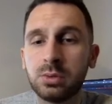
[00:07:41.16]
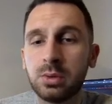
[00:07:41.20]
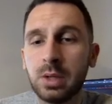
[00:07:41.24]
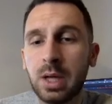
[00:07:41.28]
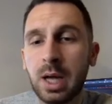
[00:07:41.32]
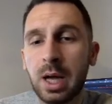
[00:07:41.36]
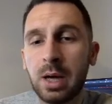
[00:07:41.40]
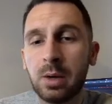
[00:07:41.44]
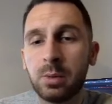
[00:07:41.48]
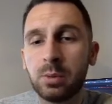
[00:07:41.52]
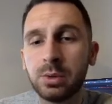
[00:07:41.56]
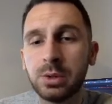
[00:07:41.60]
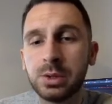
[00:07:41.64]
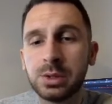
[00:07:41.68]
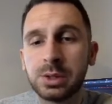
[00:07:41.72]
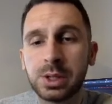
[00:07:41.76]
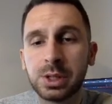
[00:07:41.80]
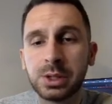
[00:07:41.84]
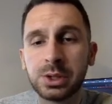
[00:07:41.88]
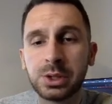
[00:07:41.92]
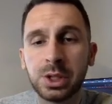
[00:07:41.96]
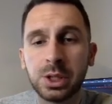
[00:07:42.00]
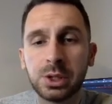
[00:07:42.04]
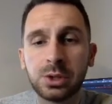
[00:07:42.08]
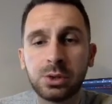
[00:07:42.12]
I wouldn't
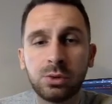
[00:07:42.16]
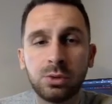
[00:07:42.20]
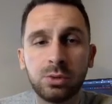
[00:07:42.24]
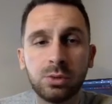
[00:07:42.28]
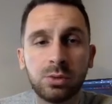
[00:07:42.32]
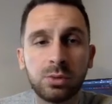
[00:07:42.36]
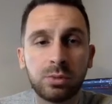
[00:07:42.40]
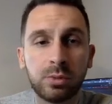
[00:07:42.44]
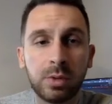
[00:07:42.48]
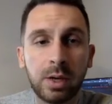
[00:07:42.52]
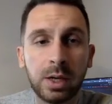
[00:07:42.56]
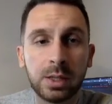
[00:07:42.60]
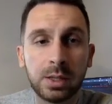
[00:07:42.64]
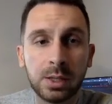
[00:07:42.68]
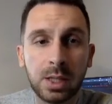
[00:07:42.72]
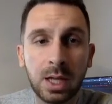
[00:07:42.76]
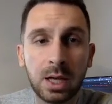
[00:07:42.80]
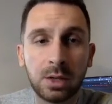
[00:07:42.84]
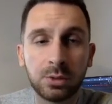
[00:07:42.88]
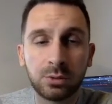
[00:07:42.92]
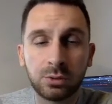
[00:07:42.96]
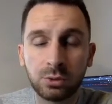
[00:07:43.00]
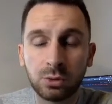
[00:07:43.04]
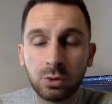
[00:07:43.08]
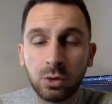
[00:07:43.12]
suggest you right
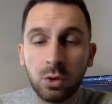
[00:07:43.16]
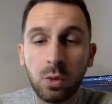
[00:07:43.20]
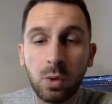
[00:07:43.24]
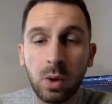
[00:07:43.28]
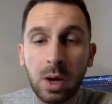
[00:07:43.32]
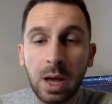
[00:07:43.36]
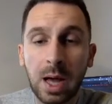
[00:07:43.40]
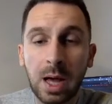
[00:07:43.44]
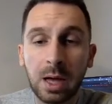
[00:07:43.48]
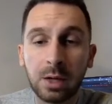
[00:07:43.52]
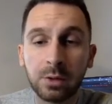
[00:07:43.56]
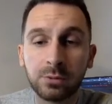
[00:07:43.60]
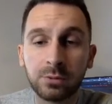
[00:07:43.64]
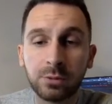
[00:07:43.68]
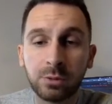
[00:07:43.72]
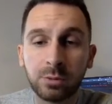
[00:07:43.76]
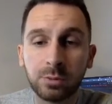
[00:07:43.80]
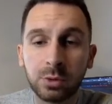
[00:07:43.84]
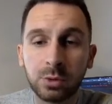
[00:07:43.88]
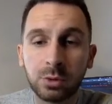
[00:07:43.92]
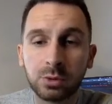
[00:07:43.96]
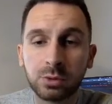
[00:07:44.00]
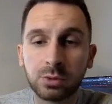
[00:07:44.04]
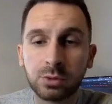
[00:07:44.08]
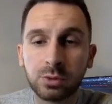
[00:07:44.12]
now to go out from
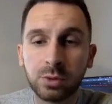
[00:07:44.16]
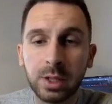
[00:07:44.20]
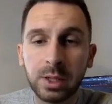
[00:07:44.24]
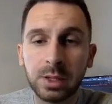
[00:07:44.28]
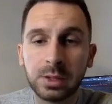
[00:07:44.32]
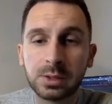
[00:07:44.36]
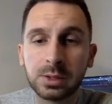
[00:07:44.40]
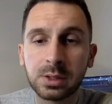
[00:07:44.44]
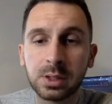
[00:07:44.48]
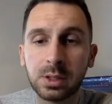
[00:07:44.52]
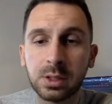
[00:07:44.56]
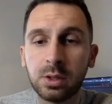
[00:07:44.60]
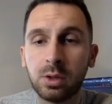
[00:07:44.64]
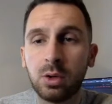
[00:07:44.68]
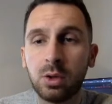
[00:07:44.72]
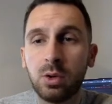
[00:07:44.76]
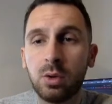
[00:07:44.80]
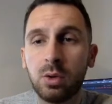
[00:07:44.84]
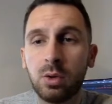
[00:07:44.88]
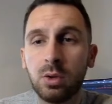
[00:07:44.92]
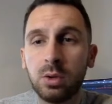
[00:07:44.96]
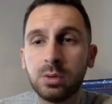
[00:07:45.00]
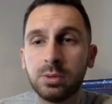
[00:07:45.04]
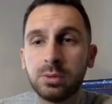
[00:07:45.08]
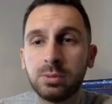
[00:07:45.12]
your trades.
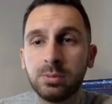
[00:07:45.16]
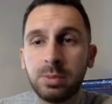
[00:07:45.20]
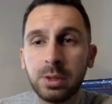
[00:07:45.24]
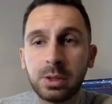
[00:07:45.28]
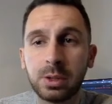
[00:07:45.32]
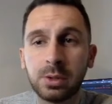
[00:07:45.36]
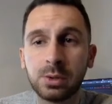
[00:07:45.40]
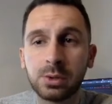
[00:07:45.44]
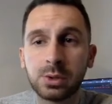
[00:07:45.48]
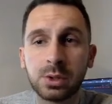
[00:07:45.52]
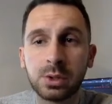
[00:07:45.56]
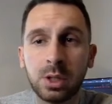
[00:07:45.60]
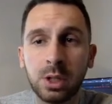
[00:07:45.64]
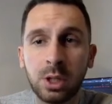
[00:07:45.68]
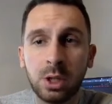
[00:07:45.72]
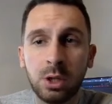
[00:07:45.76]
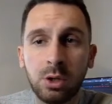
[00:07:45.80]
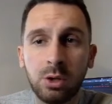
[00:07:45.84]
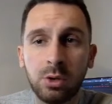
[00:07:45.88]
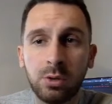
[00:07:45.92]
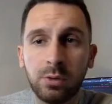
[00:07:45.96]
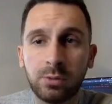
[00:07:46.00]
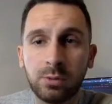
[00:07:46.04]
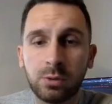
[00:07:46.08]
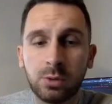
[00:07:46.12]
Hold, because
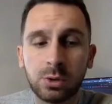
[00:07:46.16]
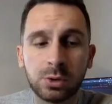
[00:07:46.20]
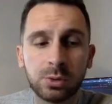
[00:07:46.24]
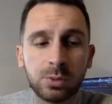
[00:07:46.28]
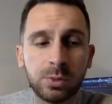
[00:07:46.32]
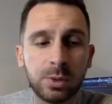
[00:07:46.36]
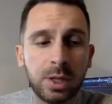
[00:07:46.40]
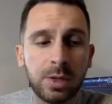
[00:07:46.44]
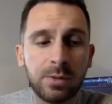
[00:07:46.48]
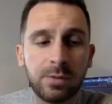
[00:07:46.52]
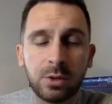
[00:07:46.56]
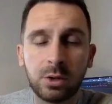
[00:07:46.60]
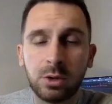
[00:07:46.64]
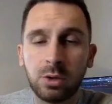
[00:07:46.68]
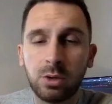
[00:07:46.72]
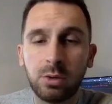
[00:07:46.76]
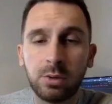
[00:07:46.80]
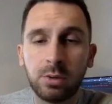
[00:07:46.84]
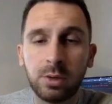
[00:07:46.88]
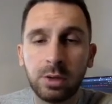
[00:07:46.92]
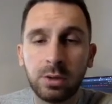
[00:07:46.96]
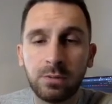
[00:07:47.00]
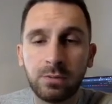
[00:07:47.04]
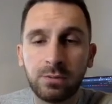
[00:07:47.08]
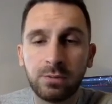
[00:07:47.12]
of course we never
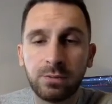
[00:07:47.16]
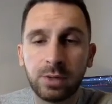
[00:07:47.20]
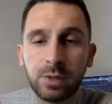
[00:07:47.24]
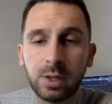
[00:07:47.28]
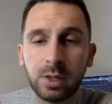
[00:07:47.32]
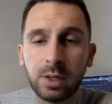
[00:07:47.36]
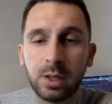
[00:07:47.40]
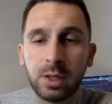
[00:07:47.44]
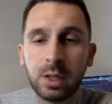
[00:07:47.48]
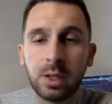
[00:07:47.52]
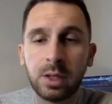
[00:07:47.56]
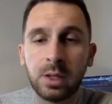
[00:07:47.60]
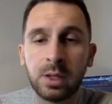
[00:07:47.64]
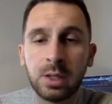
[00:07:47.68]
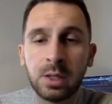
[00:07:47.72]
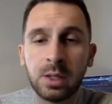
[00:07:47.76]
know if we